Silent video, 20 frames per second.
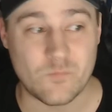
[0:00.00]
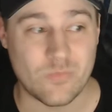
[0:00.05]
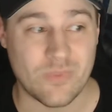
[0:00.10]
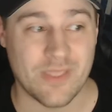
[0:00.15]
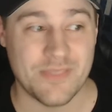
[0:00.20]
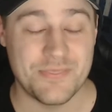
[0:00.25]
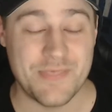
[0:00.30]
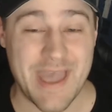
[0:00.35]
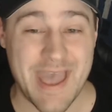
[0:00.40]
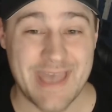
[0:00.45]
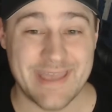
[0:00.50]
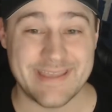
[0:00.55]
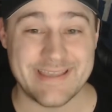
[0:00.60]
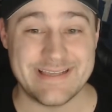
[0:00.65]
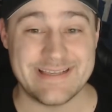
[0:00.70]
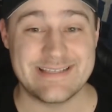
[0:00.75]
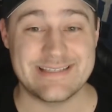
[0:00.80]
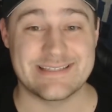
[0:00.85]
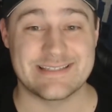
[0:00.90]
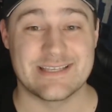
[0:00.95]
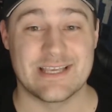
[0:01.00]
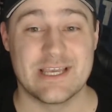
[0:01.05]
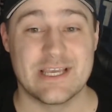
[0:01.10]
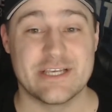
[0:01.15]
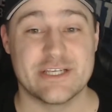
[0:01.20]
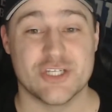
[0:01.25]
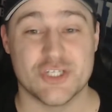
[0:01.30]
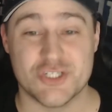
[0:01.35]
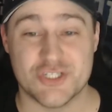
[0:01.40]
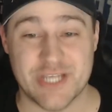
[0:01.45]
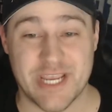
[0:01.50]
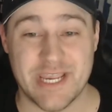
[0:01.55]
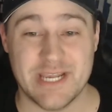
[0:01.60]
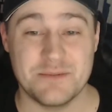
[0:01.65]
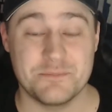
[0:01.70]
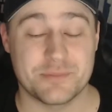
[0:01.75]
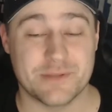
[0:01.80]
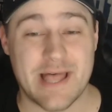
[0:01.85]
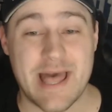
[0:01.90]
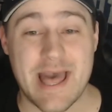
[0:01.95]
and that is
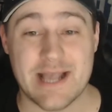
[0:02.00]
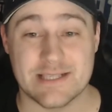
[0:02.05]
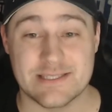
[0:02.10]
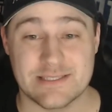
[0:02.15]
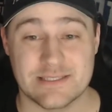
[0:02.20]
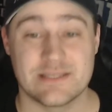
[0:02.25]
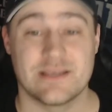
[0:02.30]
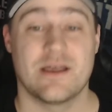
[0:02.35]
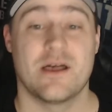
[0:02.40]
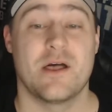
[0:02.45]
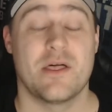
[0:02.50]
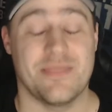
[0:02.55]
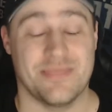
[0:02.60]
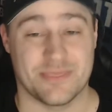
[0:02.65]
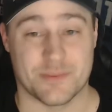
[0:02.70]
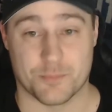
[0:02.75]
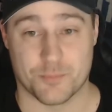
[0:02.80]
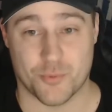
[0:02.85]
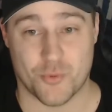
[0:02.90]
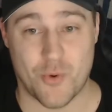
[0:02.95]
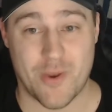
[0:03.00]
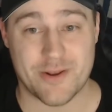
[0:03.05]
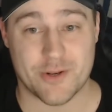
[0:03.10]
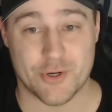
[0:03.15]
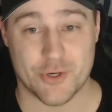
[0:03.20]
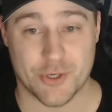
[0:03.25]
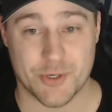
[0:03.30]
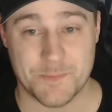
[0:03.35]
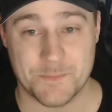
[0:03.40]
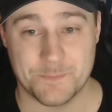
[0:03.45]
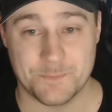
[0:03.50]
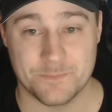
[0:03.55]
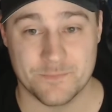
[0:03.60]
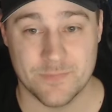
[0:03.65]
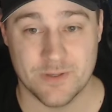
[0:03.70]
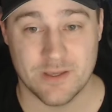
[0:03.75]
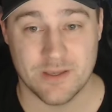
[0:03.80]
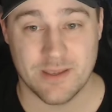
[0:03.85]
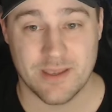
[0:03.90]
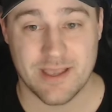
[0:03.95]
Shane Black's The Predator.
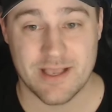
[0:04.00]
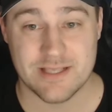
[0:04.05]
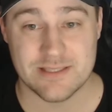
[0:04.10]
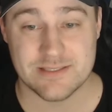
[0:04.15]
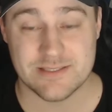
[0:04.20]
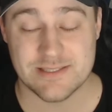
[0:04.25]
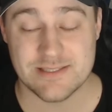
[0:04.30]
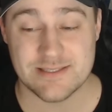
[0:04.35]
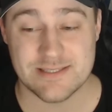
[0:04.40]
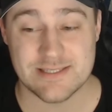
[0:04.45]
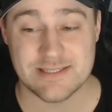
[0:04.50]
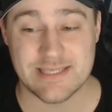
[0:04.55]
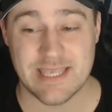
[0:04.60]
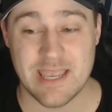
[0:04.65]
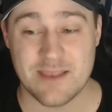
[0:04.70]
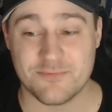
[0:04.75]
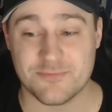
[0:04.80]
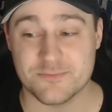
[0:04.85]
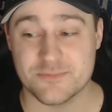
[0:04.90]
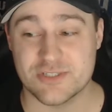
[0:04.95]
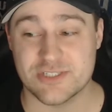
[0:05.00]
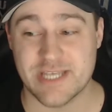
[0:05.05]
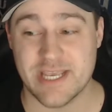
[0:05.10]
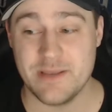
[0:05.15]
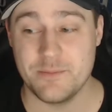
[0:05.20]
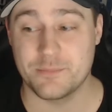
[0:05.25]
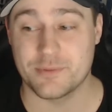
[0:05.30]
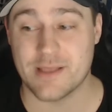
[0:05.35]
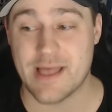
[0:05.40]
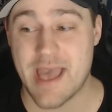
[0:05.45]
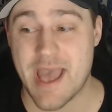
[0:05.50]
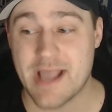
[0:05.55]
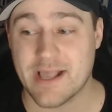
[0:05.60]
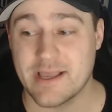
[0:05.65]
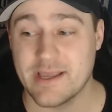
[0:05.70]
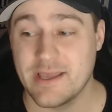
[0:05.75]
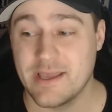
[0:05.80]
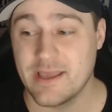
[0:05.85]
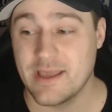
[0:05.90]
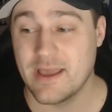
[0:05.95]
And since this came from Shane
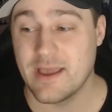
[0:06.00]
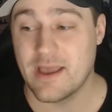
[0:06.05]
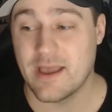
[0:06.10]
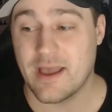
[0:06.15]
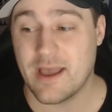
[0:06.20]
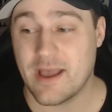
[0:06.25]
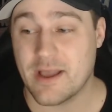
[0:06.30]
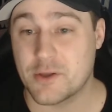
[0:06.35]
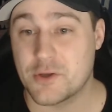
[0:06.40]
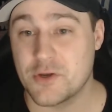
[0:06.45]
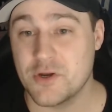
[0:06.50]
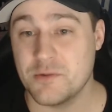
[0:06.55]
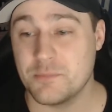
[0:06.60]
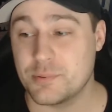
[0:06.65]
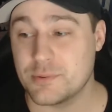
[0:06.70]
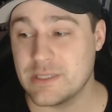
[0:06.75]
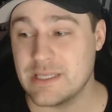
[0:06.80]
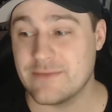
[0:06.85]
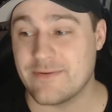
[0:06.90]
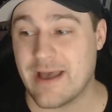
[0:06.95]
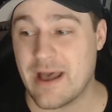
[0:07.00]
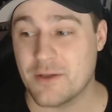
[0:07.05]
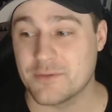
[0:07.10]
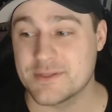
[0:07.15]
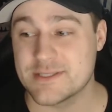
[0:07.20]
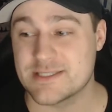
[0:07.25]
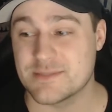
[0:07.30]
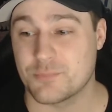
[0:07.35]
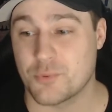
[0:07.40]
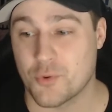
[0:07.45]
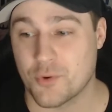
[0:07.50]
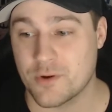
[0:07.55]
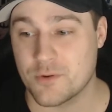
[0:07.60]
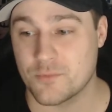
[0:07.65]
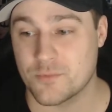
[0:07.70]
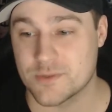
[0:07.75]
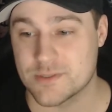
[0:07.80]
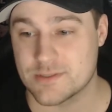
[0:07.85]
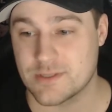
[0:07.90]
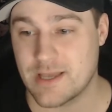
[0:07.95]
Black, I couldn't believe how
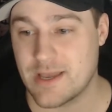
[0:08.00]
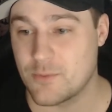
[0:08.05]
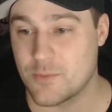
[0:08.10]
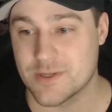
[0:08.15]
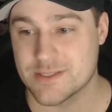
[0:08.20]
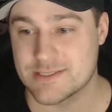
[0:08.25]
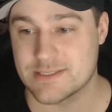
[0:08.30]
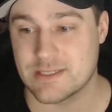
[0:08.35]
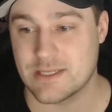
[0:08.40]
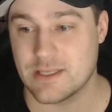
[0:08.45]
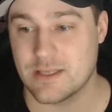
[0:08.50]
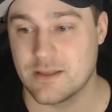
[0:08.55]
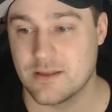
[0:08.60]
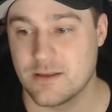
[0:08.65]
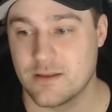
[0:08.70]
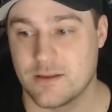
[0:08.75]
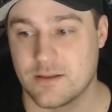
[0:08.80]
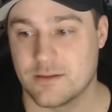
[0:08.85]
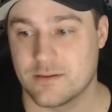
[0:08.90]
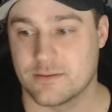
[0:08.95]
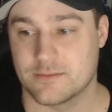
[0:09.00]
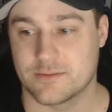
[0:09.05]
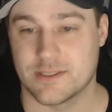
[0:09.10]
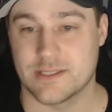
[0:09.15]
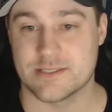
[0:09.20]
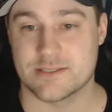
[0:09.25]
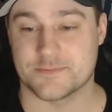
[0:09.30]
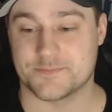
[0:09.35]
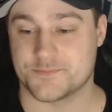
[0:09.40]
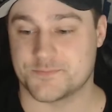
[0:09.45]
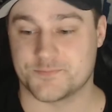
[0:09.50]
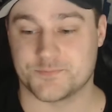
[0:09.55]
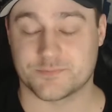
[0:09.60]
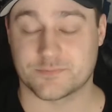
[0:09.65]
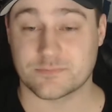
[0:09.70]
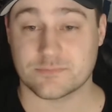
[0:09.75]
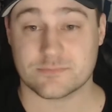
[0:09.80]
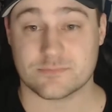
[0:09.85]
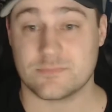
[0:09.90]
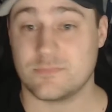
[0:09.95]
disappointed I was in it. Because
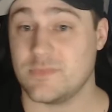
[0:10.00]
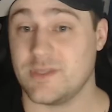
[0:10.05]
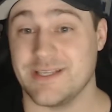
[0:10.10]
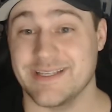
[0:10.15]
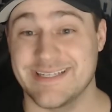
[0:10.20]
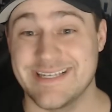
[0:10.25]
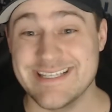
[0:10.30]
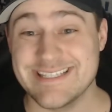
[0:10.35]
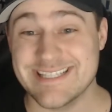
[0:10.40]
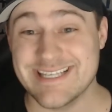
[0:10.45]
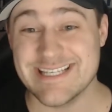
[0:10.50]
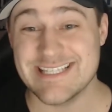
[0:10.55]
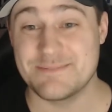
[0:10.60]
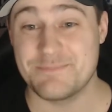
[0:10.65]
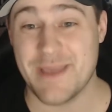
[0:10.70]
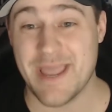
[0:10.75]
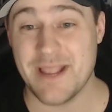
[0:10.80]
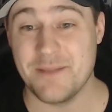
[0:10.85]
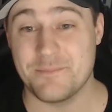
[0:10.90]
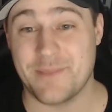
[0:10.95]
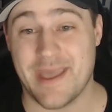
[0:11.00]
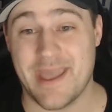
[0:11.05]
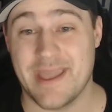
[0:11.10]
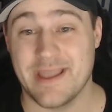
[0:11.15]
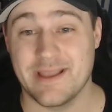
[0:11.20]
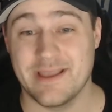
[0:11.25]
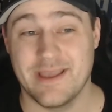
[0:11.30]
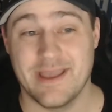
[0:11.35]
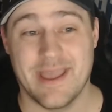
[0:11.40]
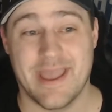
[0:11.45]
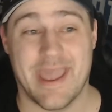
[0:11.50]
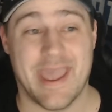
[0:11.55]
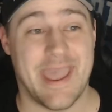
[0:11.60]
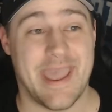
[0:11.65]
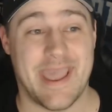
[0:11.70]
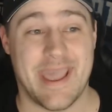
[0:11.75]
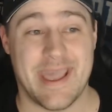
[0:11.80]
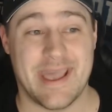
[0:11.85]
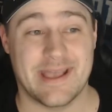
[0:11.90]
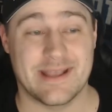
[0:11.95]
Kiss Kiss Bang Bang
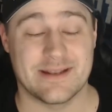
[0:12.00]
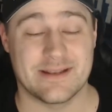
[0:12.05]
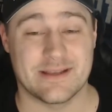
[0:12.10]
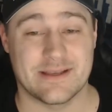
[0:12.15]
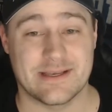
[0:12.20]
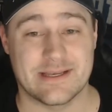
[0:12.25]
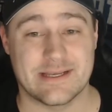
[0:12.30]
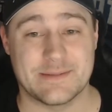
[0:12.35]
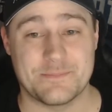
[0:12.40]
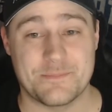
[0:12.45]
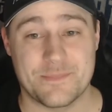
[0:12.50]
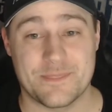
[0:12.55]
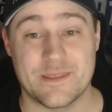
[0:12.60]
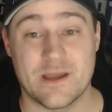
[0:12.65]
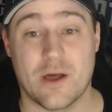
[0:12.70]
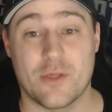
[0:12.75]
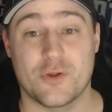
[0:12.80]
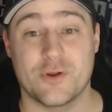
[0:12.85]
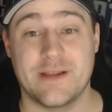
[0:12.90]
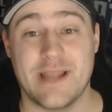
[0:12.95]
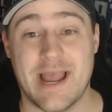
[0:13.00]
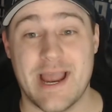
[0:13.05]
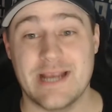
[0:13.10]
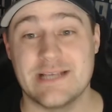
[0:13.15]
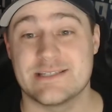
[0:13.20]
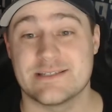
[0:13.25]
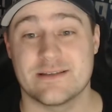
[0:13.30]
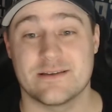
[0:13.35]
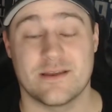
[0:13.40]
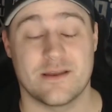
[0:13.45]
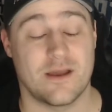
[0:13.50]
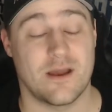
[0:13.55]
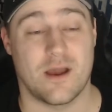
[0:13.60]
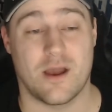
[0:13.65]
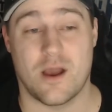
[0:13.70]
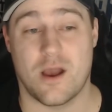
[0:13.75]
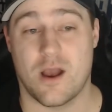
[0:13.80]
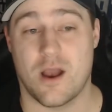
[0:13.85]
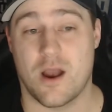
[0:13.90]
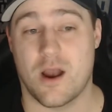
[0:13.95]
and the other guys
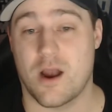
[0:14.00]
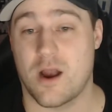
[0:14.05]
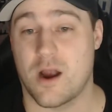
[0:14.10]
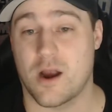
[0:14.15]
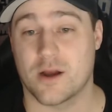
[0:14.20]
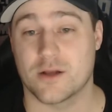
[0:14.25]
are